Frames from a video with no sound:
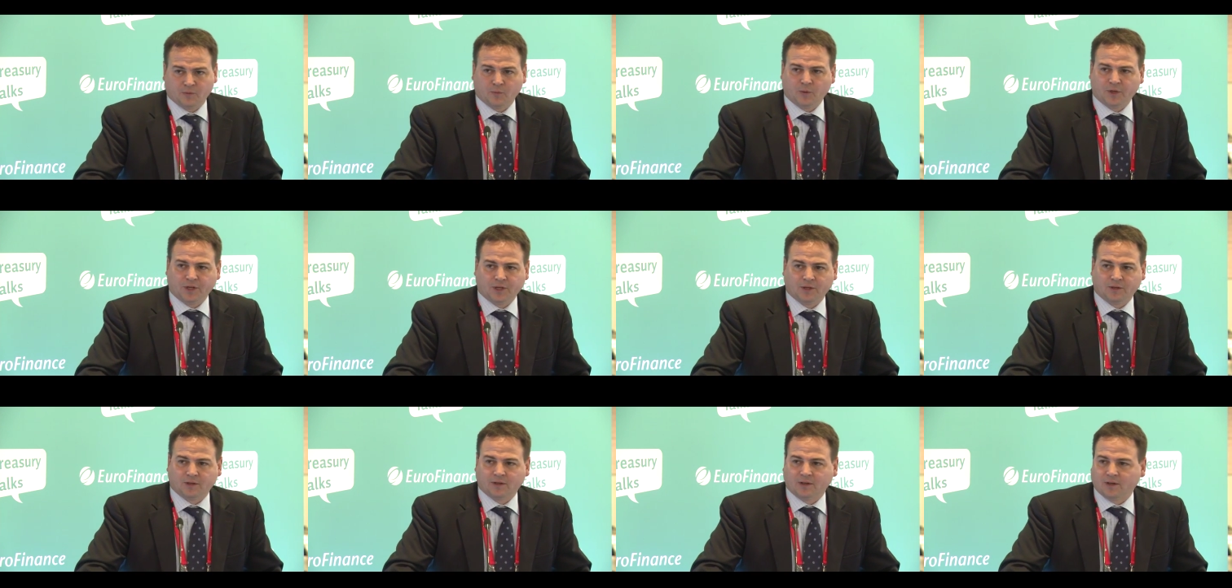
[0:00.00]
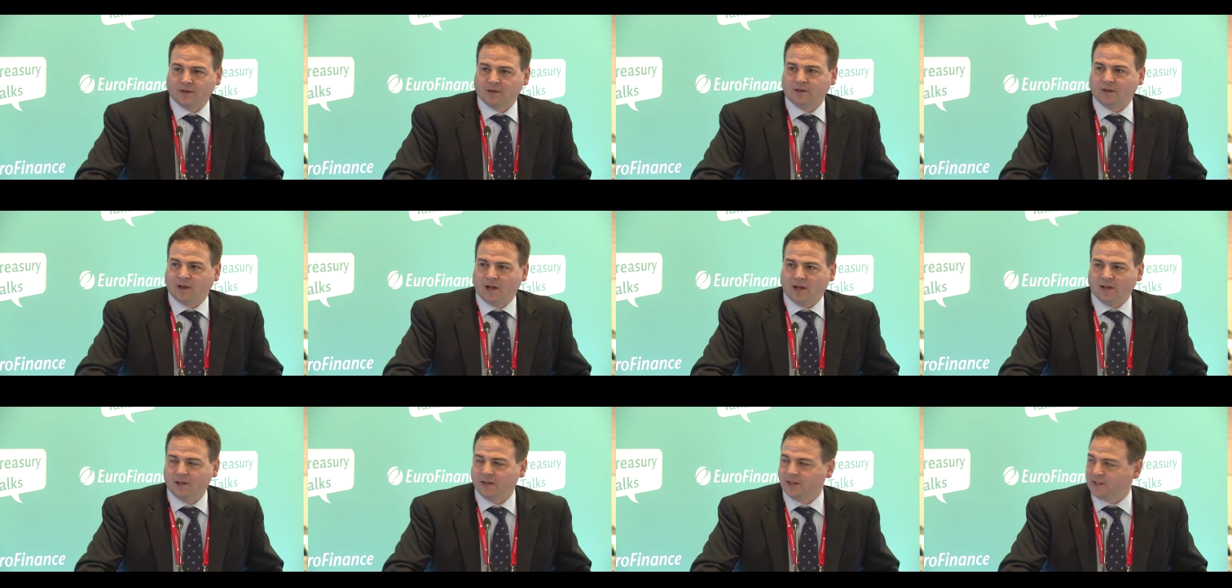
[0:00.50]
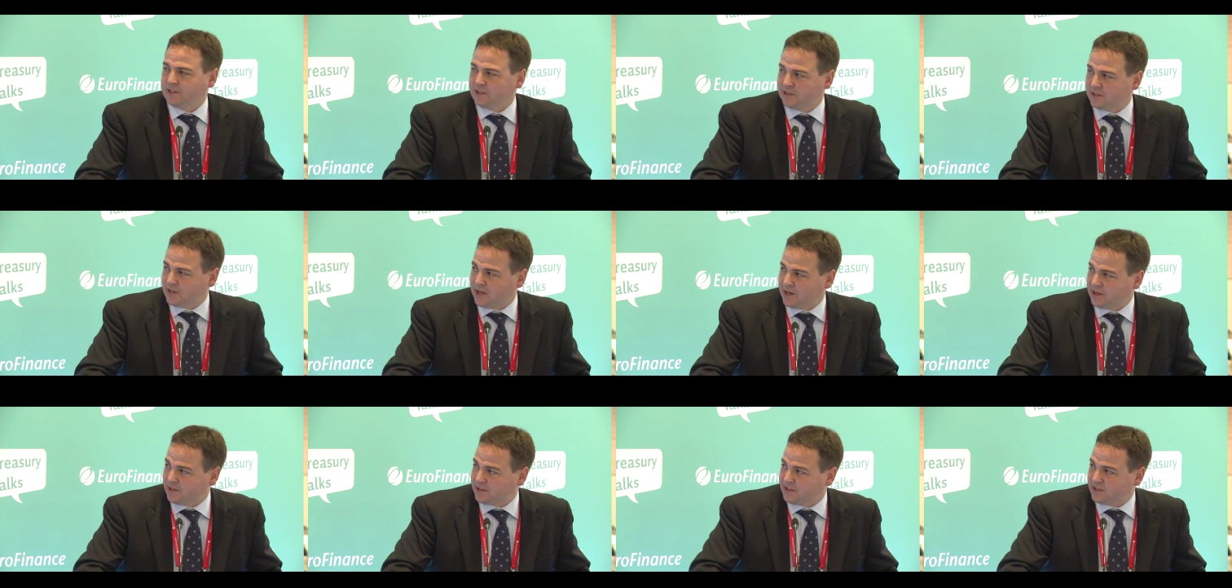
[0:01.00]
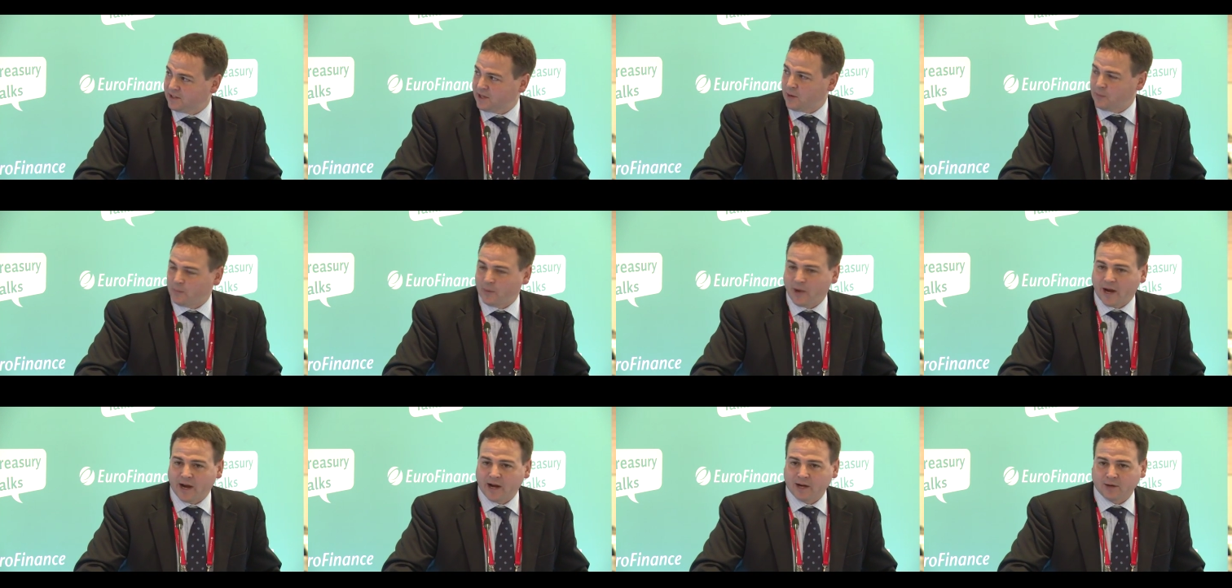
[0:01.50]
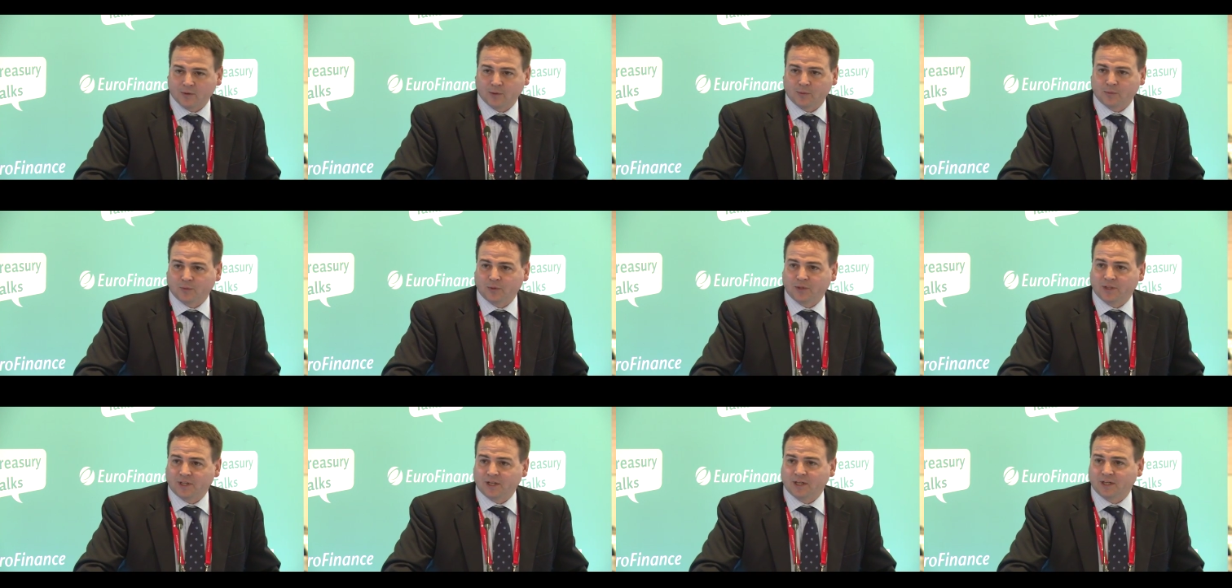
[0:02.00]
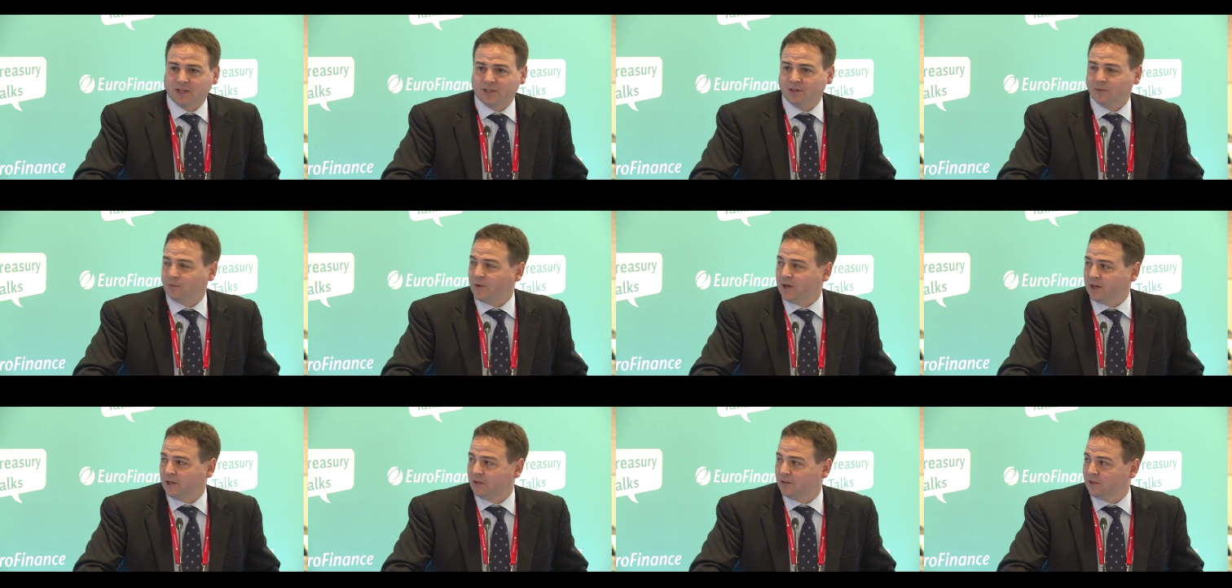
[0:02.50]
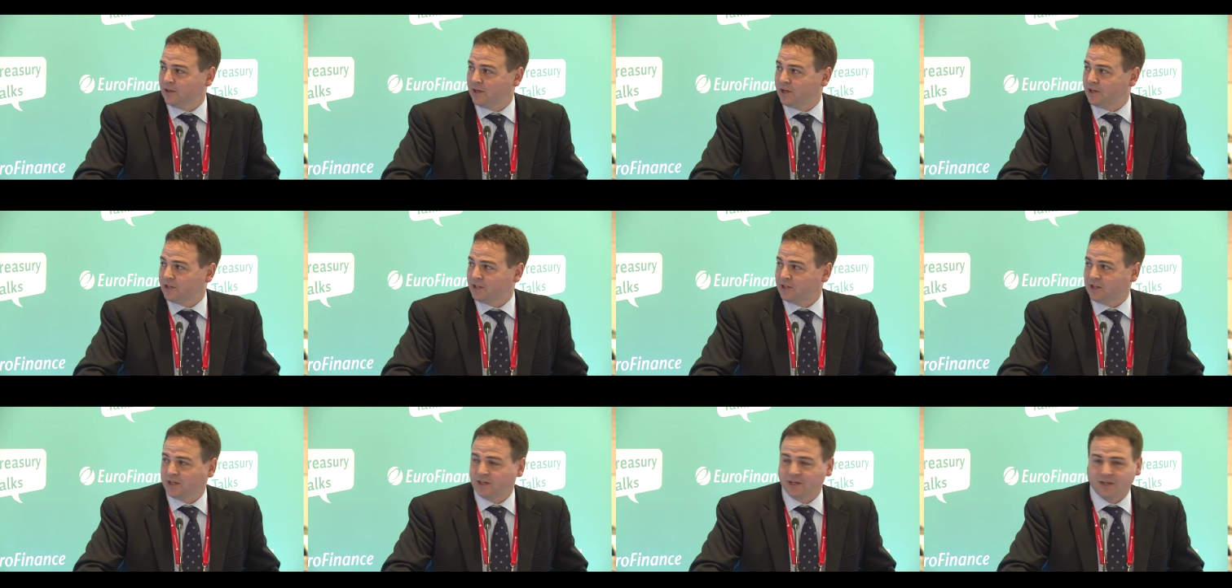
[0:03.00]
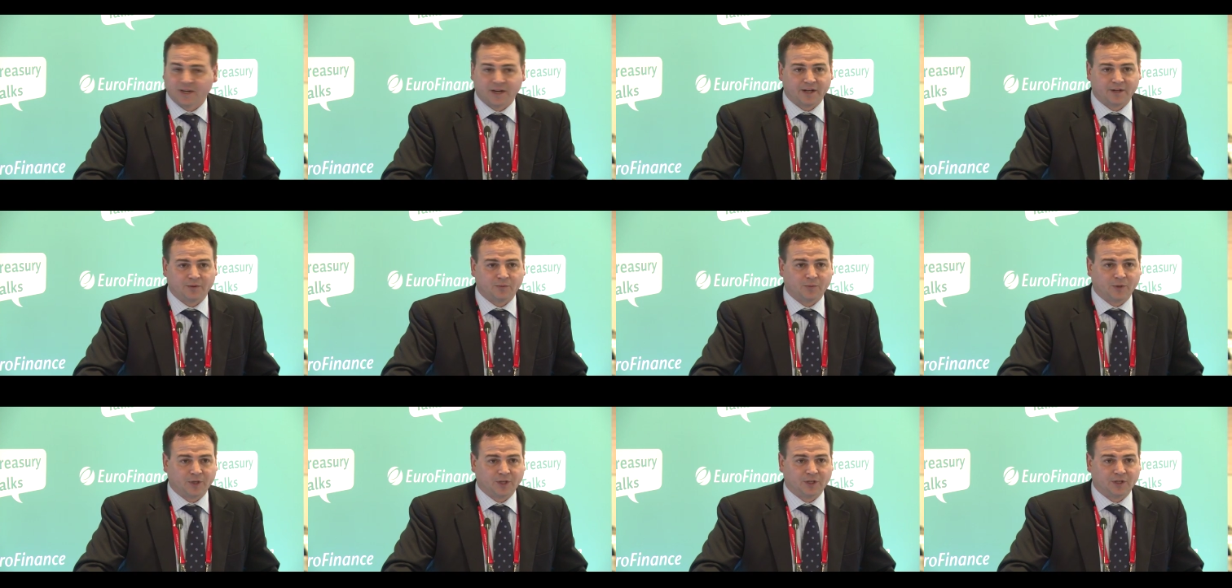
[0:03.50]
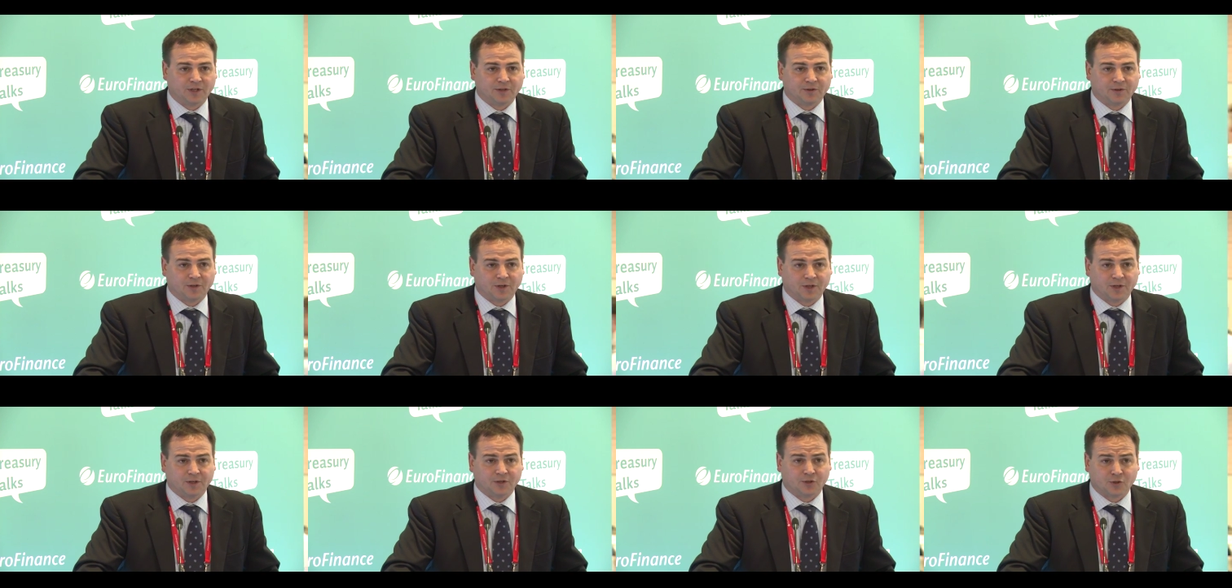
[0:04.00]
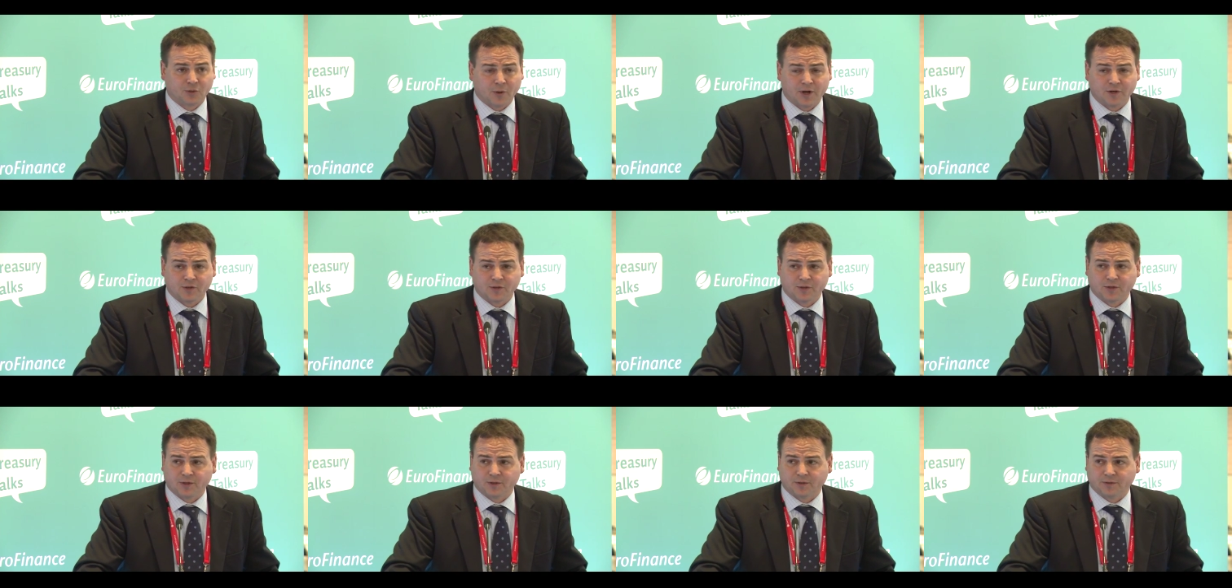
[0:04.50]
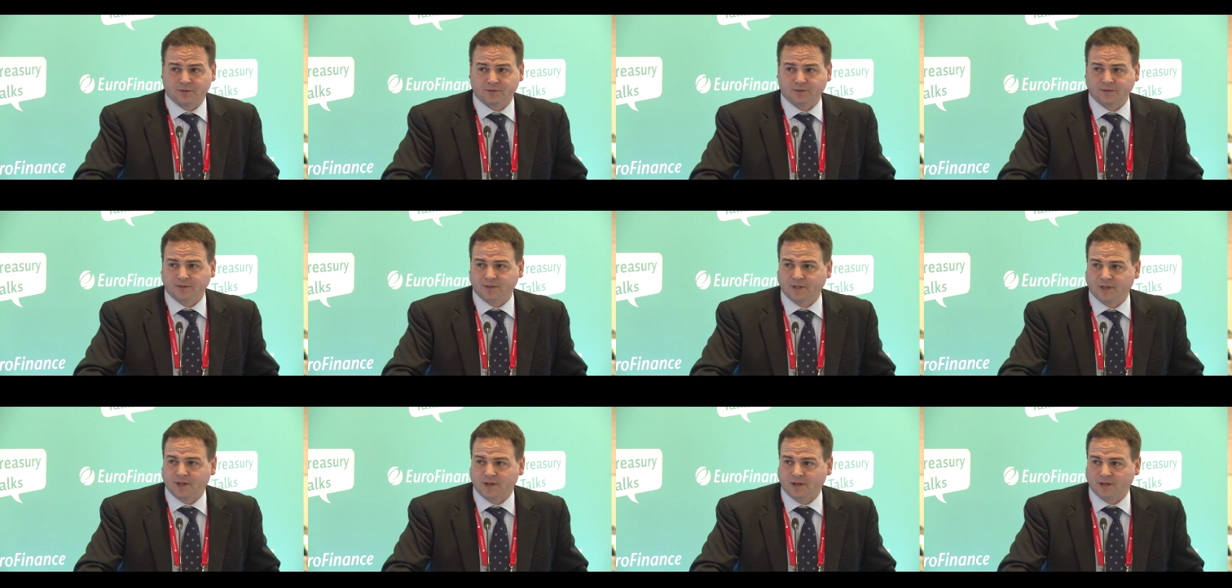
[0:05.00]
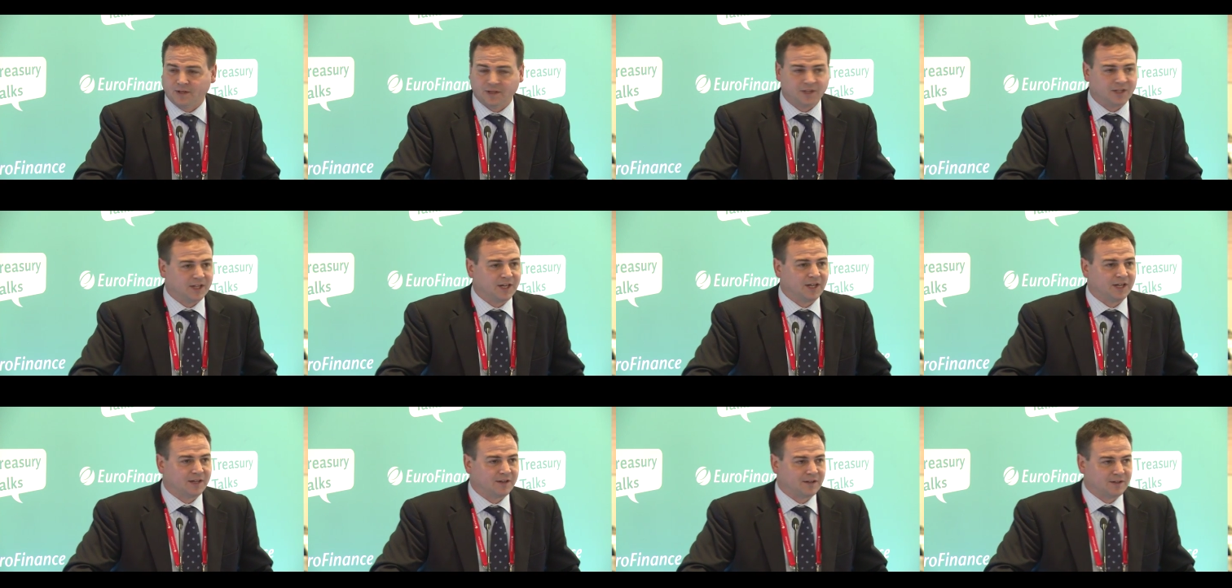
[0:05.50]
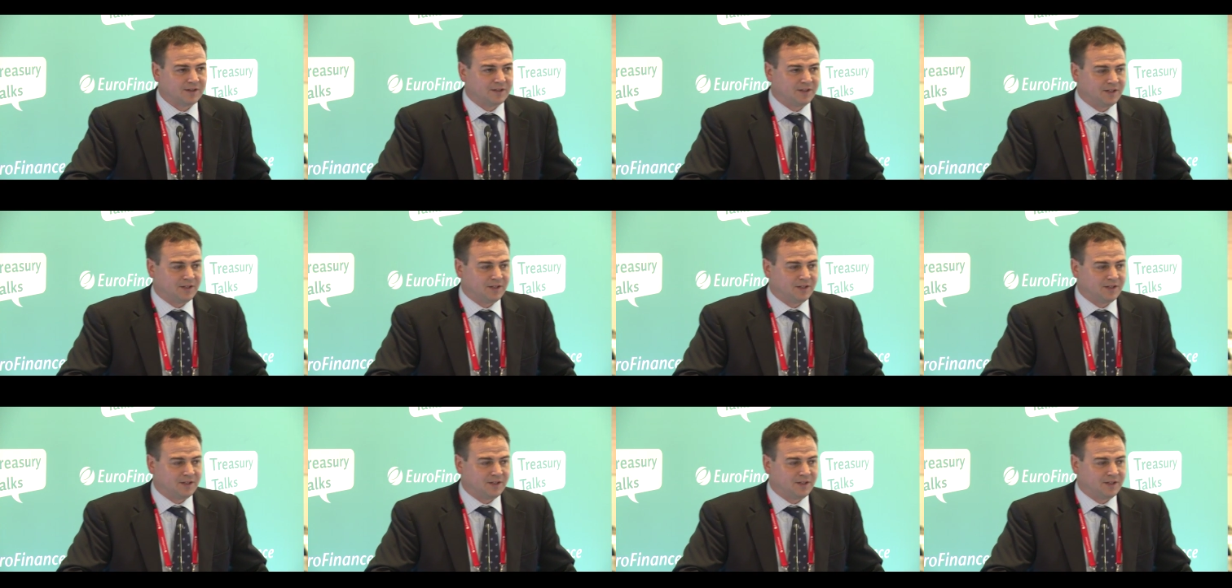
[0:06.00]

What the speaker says: When I like to take a step back when we think of the regulation, and when you're a treasurer, you think